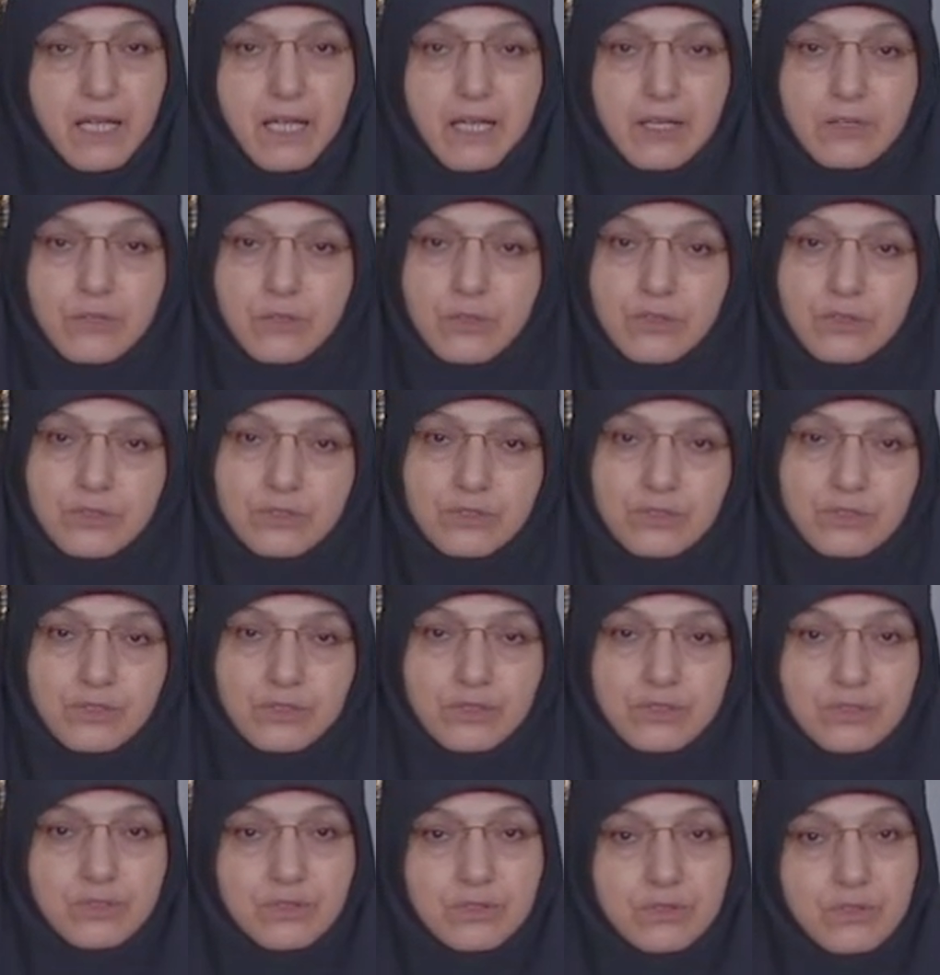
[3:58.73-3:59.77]
according
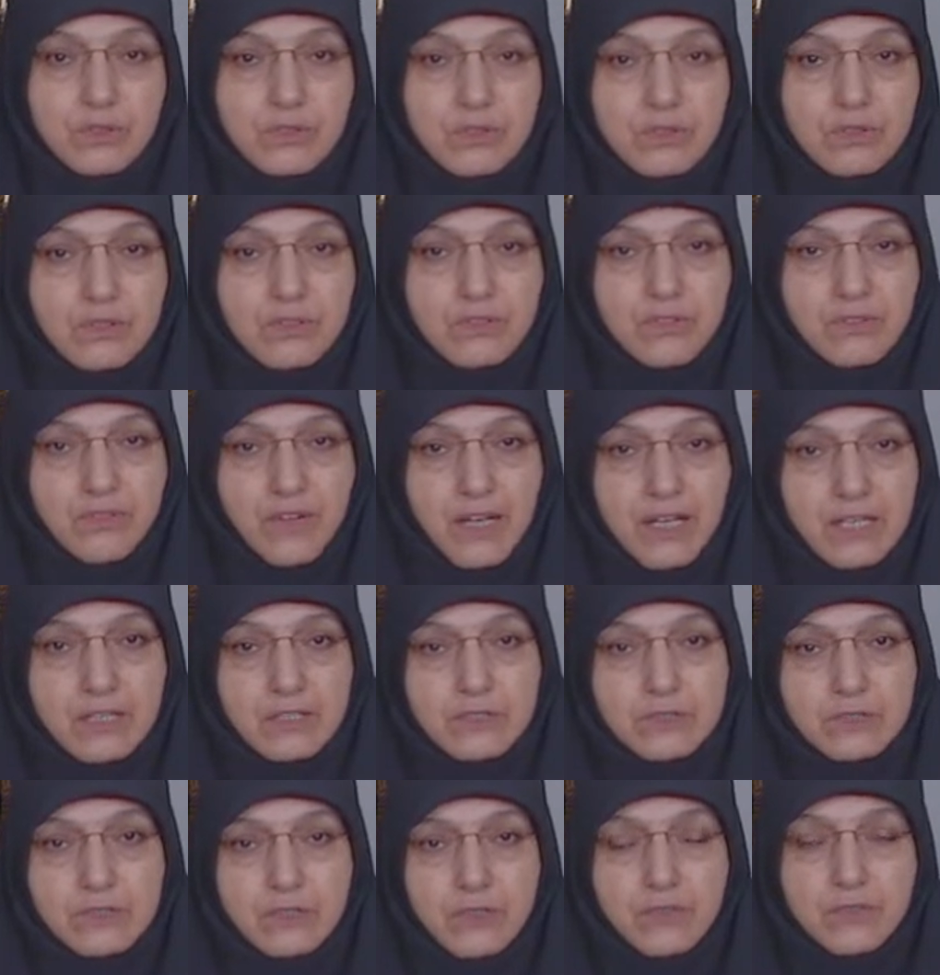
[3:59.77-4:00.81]
to the
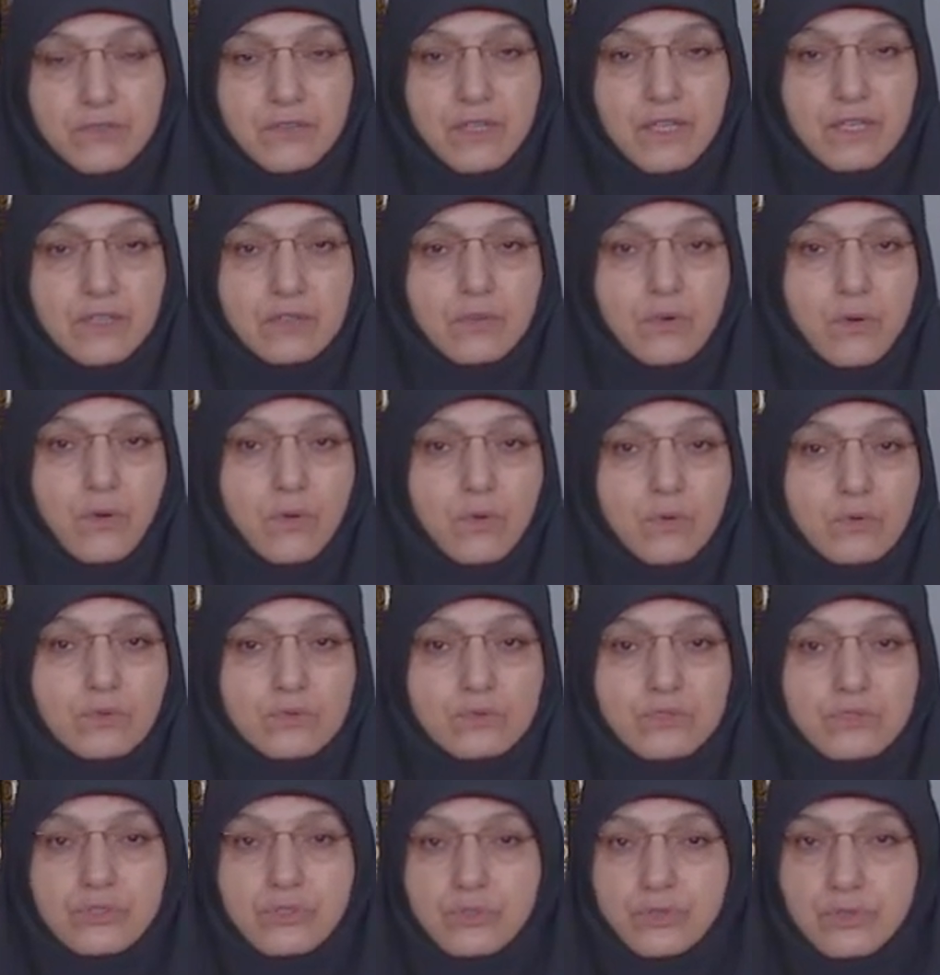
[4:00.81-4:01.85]
values of their
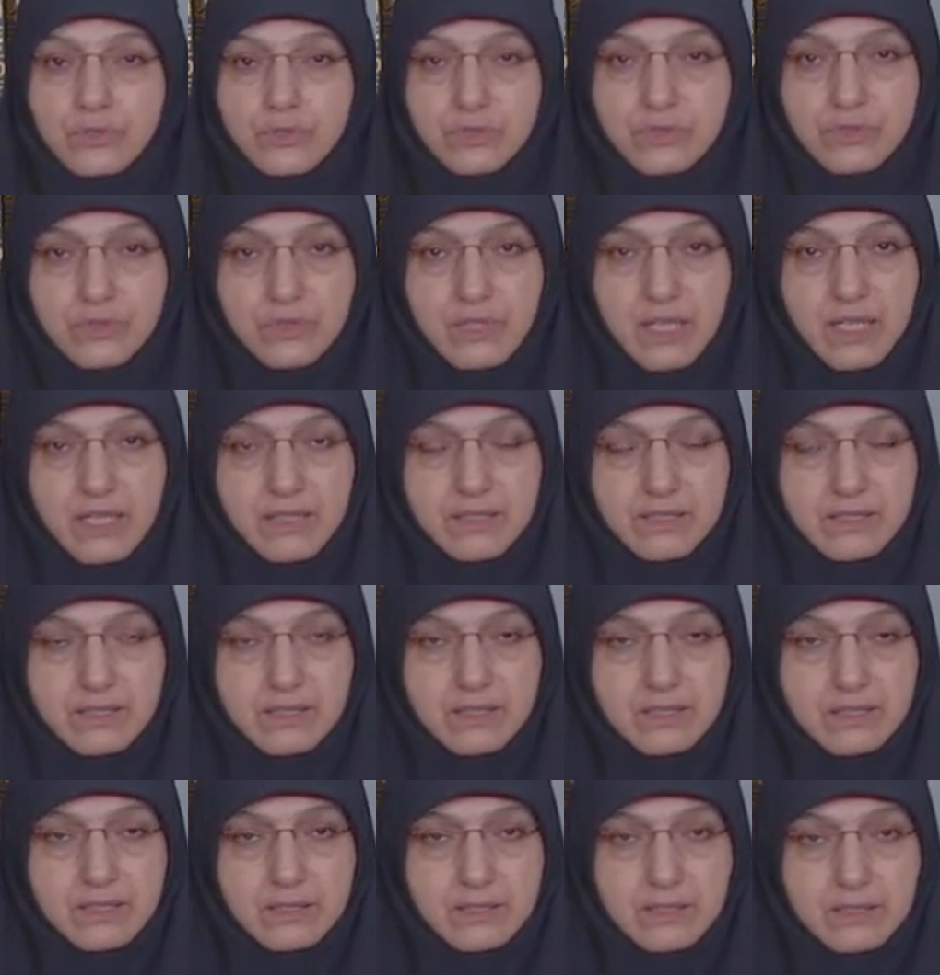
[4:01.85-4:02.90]
own chosen
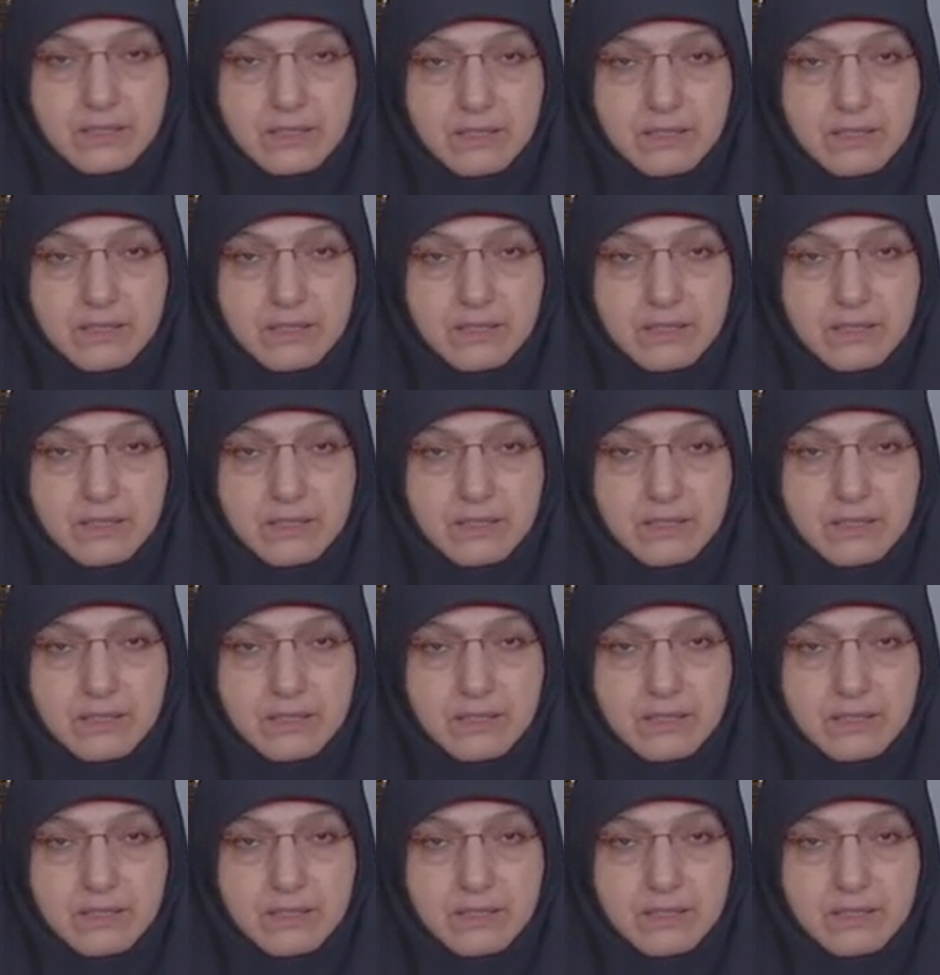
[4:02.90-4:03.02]
deities.